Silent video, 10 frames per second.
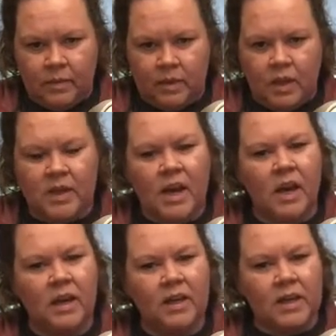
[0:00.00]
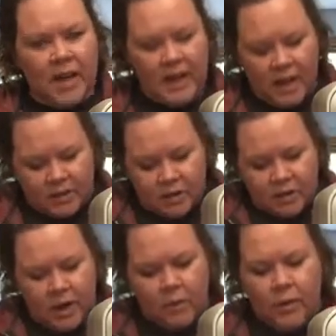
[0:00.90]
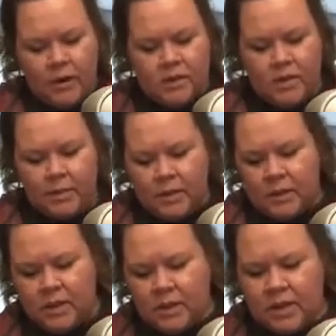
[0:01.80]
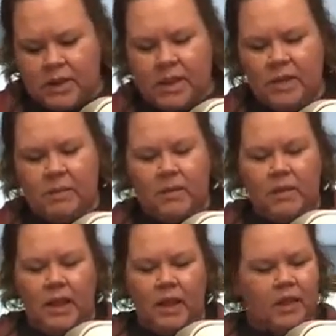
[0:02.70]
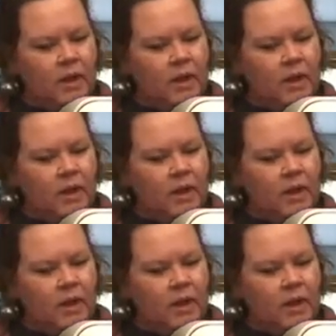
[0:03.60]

yeah, Katie, I wear slippers and then I take that